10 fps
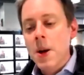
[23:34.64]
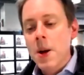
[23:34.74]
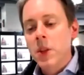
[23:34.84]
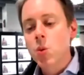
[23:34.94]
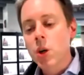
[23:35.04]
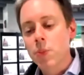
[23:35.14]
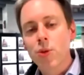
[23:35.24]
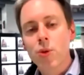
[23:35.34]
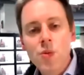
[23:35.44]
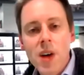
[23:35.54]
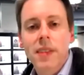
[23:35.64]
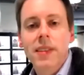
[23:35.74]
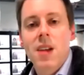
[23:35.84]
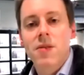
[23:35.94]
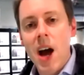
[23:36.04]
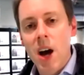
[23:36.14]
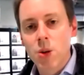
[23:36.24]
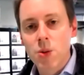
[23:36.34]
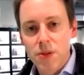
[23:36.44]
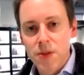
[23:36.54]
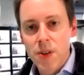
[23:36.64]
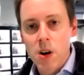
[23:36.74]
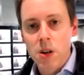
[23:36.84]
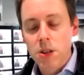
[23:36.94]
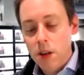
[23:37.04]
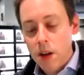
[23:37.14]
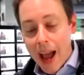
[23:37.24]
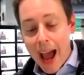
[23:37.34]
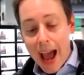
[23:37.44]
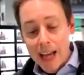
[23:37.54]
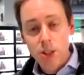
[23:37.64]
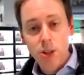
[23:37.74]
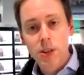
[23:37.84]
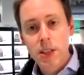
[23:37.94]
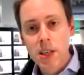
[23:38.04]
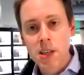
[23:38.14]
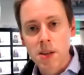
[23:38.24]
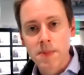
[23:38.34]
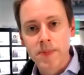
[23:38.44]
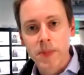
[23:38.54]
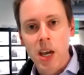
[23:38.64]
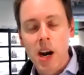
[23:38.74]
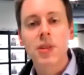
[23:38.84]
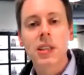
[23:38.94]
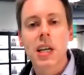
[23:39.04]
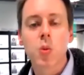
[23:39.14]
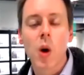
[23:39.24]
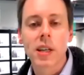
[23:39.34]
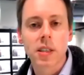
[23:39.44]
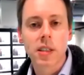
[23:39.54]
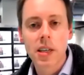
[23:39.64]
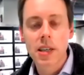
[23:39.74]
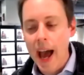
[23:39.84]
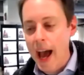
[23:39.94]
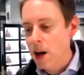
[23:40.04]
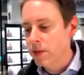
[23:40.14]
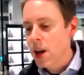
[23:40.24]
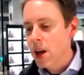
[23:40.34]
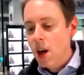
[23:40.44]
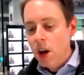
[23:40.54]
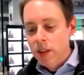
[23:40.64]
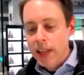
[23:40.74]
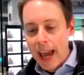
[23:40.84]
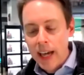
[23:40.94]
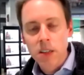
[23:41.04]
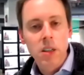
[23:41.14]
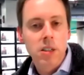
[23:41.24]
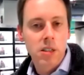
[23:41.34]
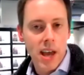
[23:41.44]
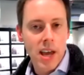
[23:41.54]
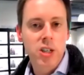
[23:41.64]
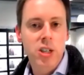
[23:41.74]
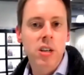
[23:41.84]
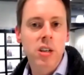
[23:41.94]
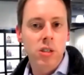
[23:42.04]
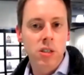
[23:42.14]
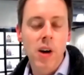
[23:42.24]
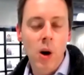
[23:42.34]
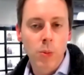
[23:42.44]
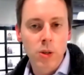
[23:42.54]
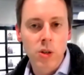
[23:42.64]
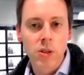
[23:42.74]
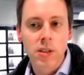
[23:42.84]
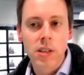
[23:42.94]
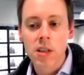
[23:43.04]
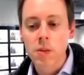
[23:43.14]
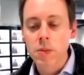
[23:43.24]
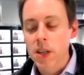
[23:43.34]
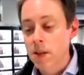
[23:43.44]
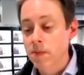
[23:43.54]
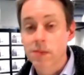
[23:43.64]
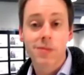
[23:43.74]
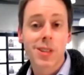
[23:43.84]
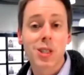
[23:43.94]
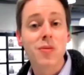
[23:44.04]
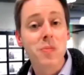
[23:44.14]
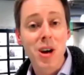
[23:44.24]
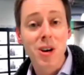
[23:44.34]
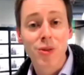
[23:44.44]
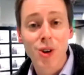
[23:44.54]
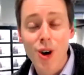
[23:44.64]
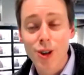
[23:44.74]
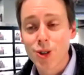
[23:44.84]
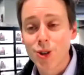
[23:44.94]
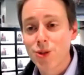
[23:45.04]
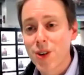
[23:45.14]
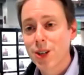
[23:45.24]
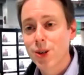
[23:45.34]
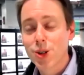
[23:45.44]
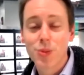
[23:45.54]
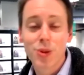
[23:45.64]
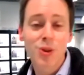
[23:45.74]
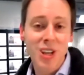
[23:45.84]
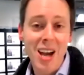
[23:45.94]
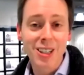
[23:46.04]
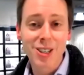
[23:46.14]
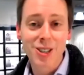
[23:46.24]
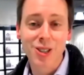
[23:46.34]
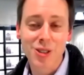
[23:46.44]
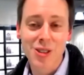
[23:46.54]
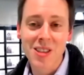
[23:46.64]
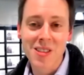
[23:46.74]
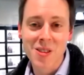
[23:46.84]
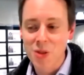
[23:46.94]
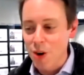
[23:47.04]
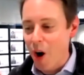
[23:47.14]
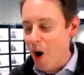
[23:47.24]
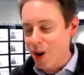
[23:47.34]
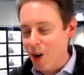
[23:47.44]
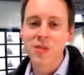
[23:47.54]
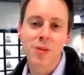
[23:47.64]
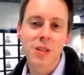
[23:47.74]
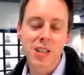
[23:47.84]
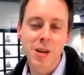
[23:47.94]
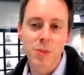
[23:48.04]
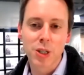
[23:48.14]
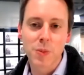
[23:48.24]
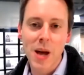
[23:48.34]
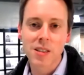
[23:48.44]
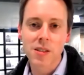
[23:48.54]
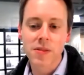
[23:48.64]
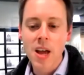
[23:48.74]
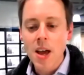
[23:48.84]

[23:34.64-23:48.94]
you want to prove out that value first as your team and i think that's why it's key to have the analysts and engineers and developers on your teams. And it's even better if they're all certified usability analysts because then they're all coming from the same perspective.